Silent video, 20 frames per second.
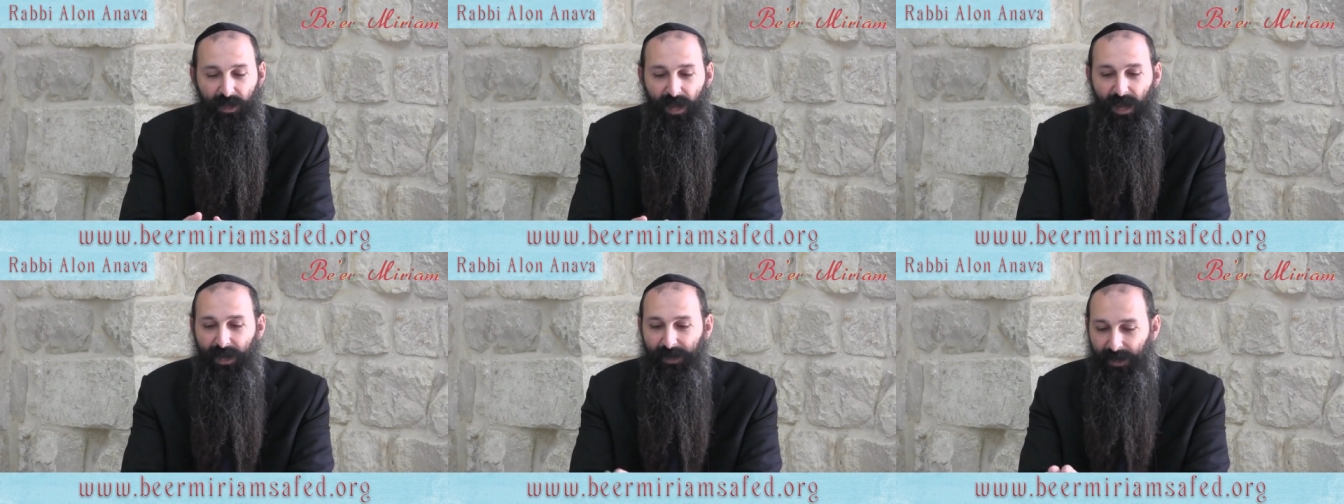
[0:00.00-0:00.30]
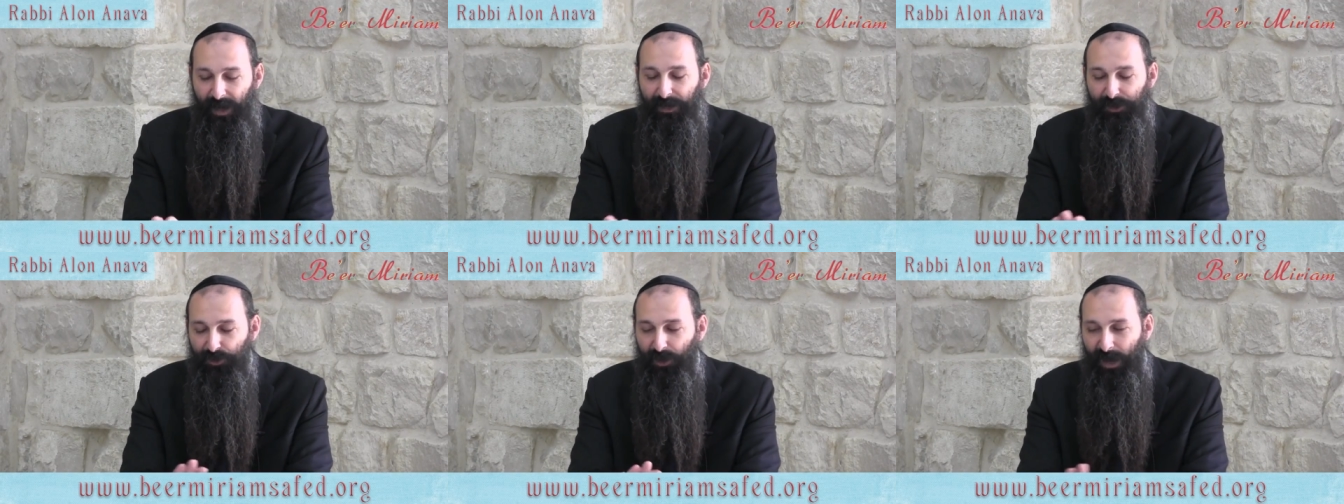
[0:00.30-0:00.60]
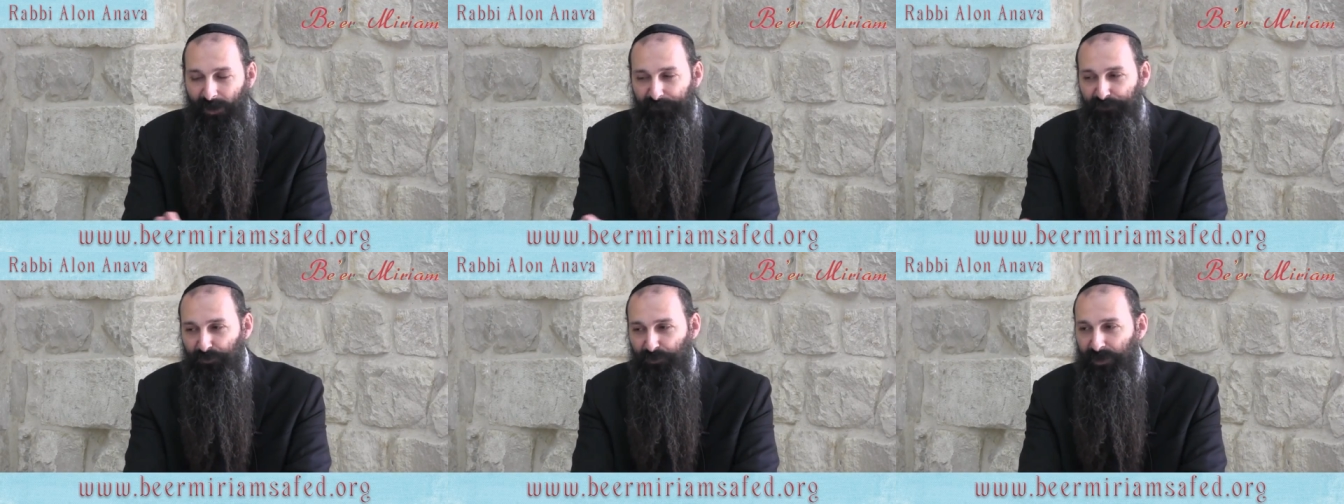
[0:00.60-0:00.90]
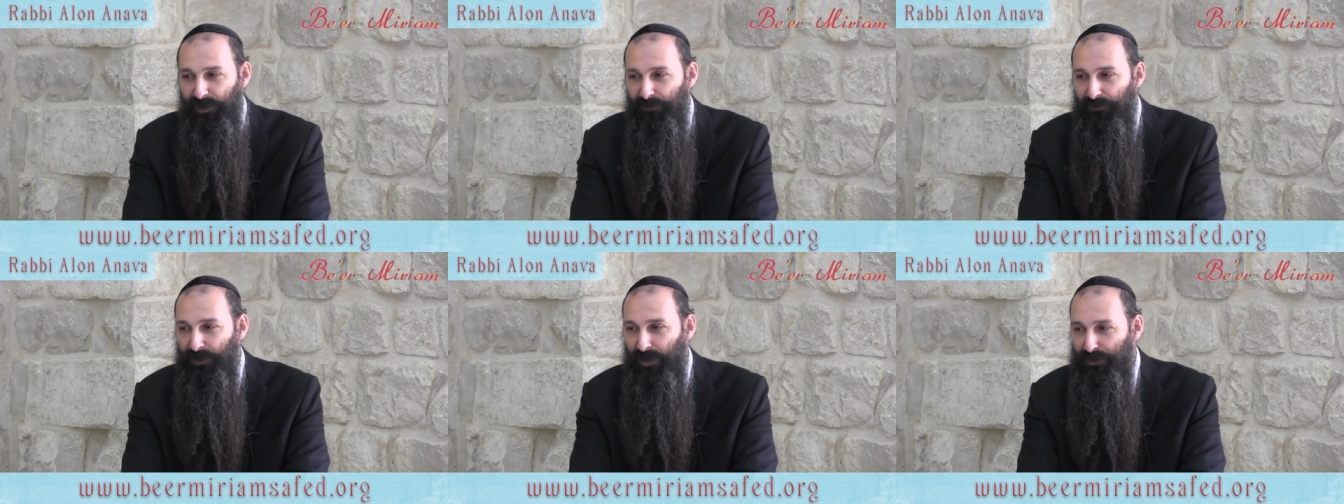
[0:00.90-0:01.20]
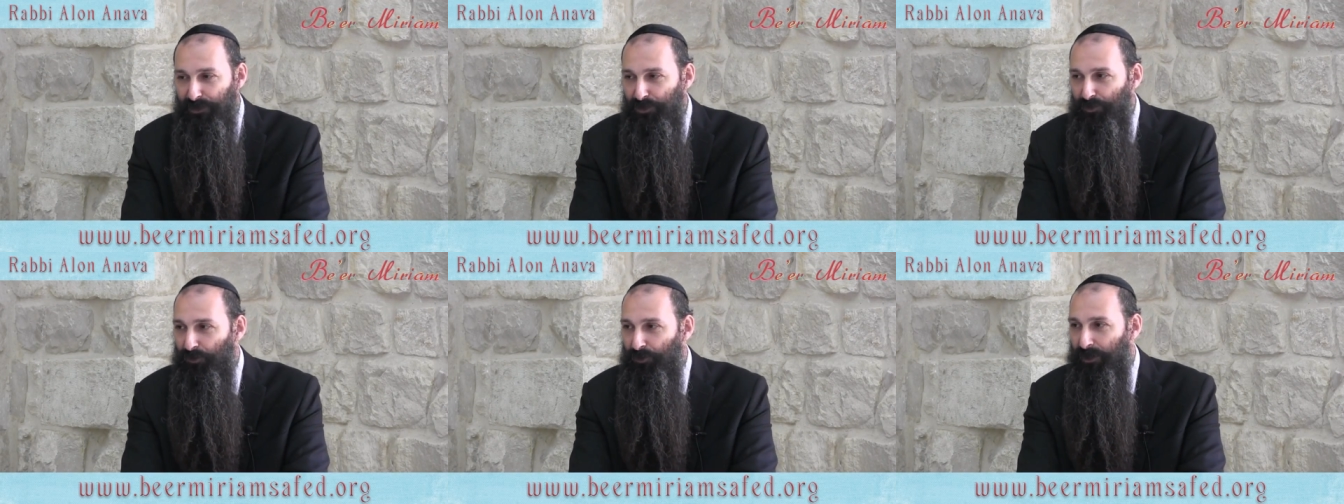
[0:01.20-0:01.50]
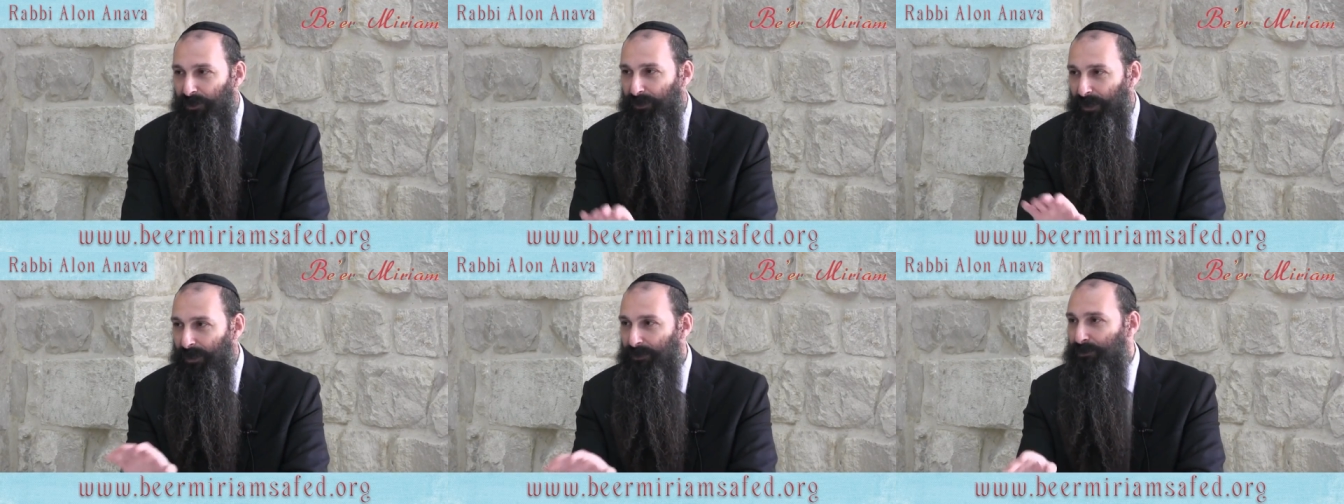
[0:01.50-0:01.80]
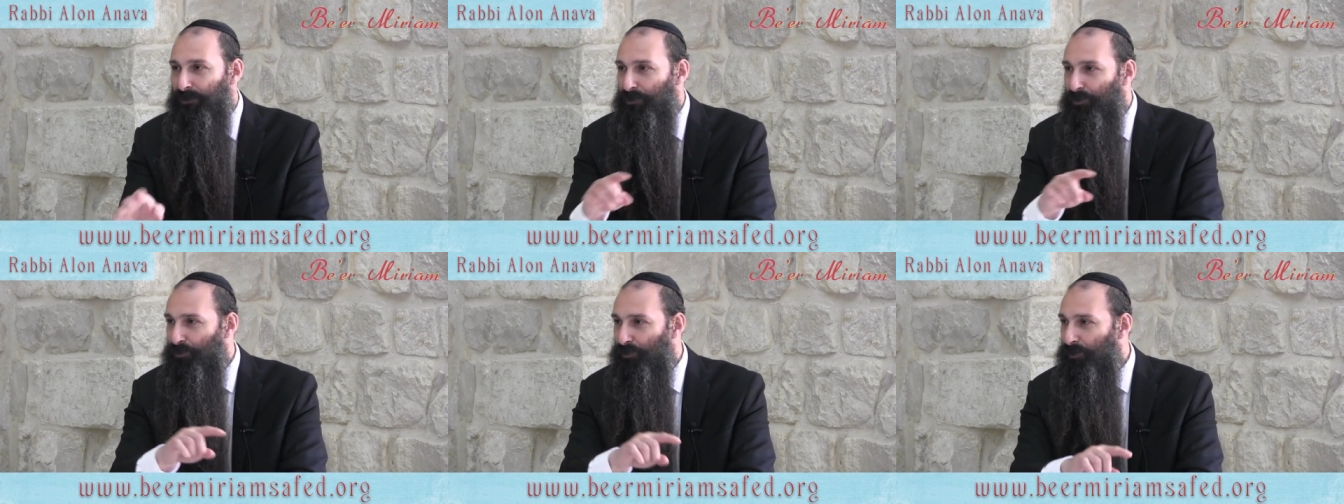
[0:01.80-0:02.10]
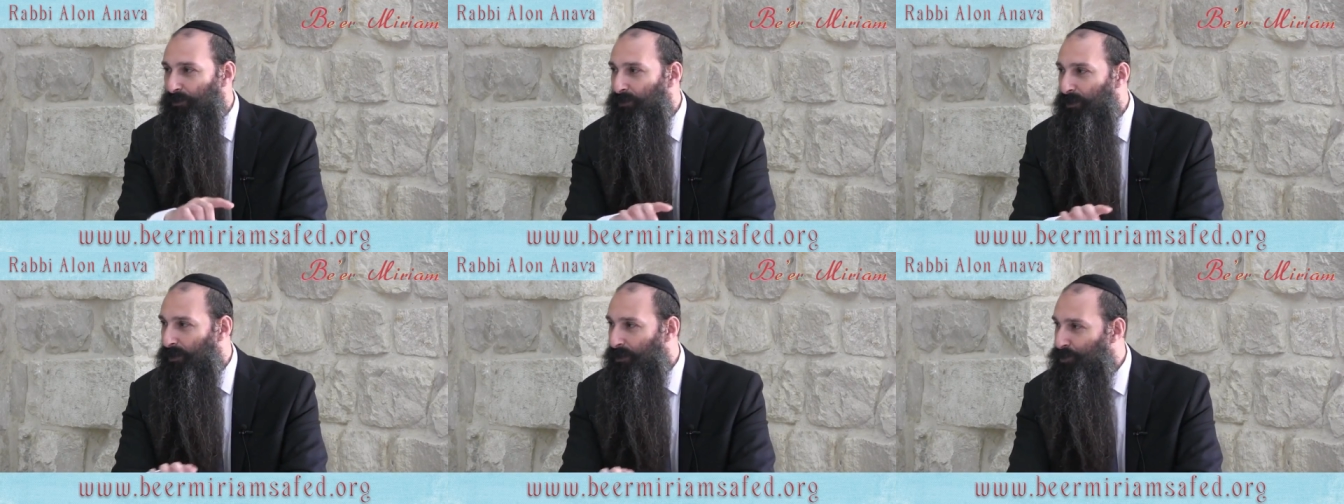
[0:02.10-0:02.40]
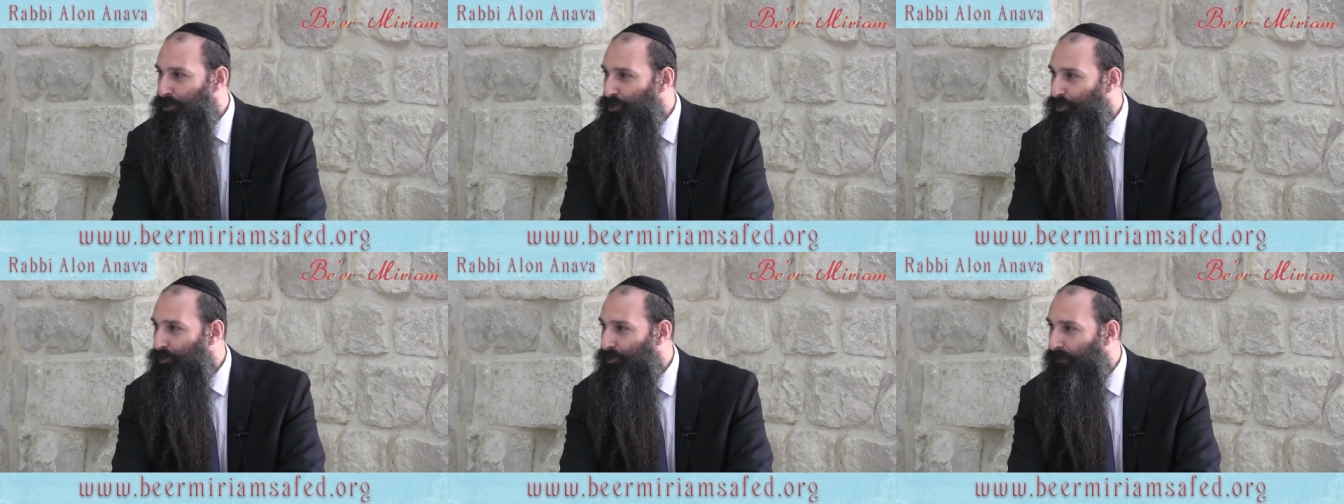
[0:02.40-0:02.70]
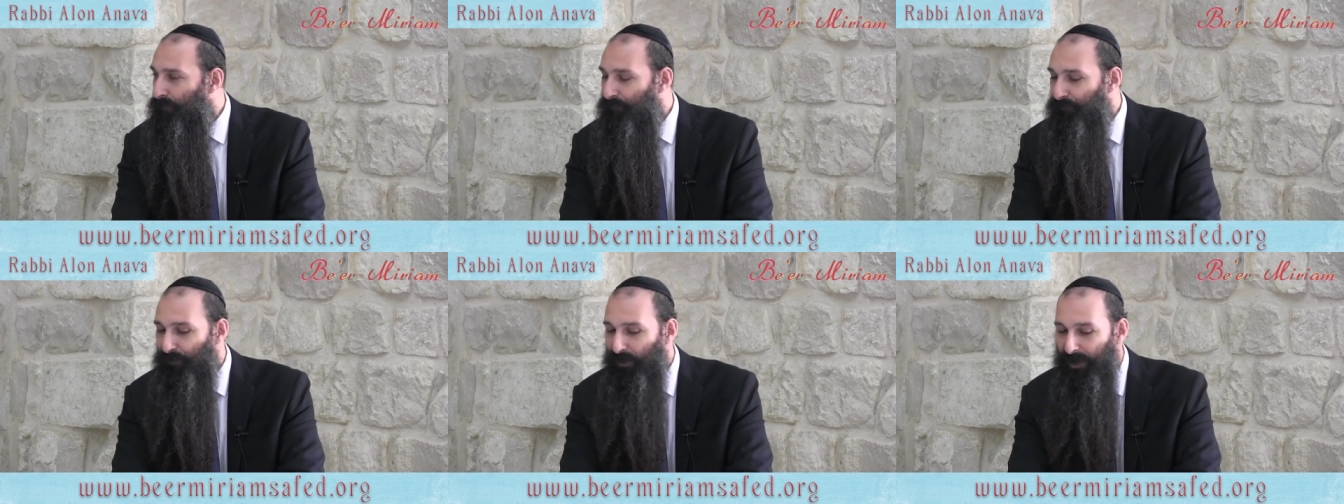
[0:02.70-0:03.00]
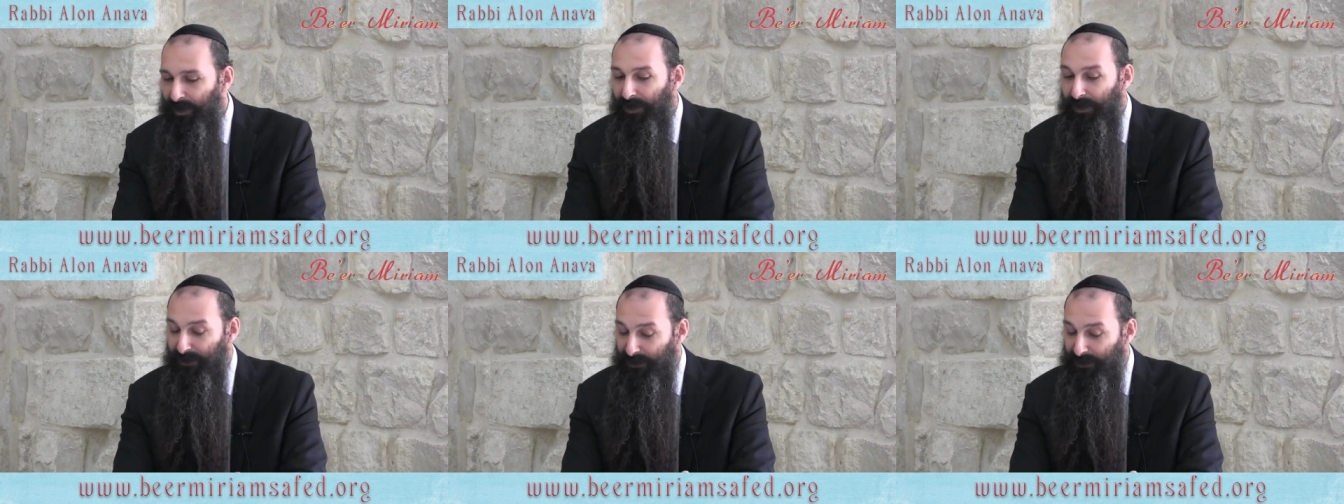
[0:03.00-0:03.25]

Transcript: And you have to hear that story. That's the story that I shared on Friday.